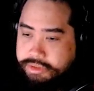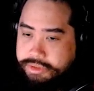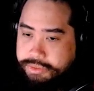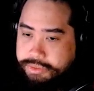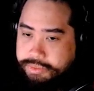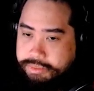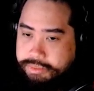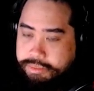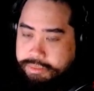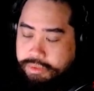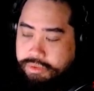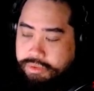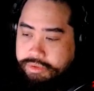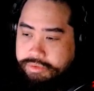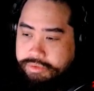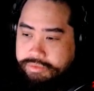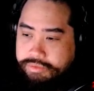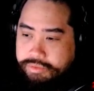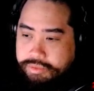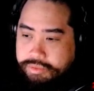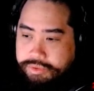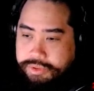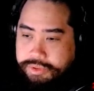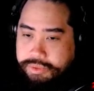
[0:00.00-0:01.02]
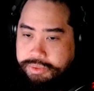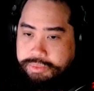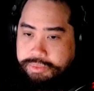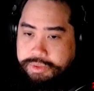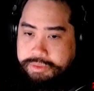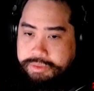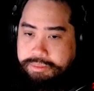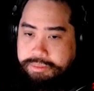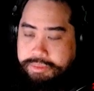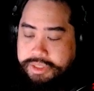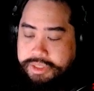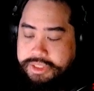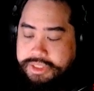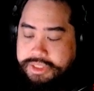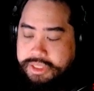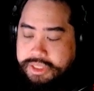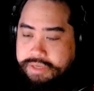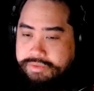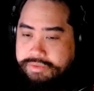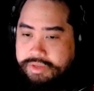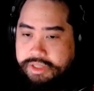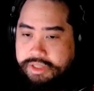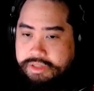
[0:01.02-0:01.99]
were pulling for, you wouldn't be
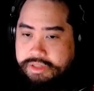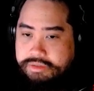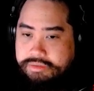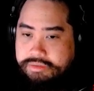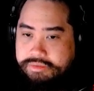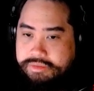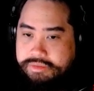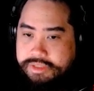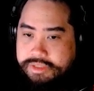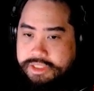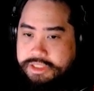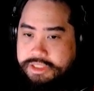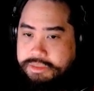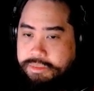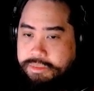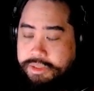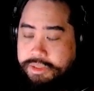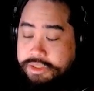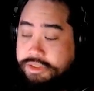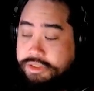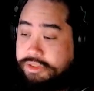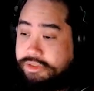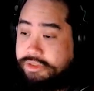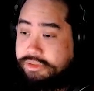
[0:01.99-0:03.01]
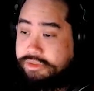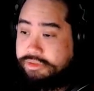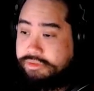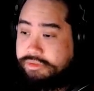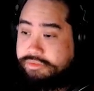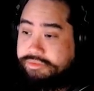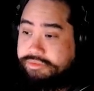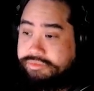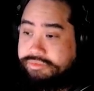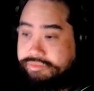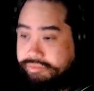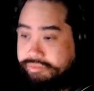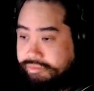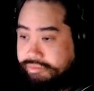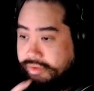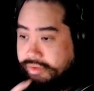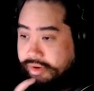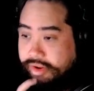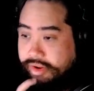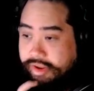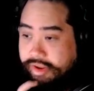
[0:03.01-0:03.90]
saving this much. I